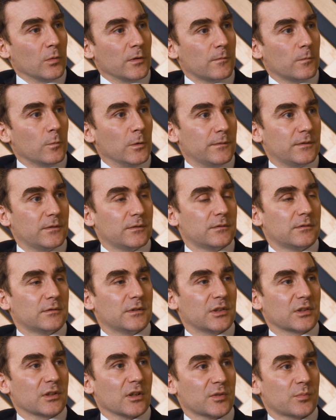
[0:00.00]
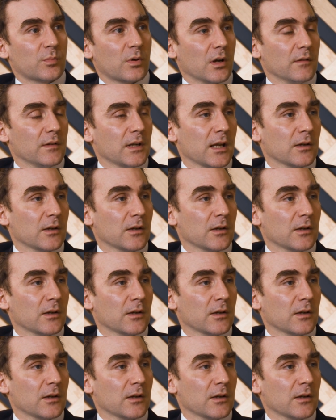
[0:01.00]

we discussed private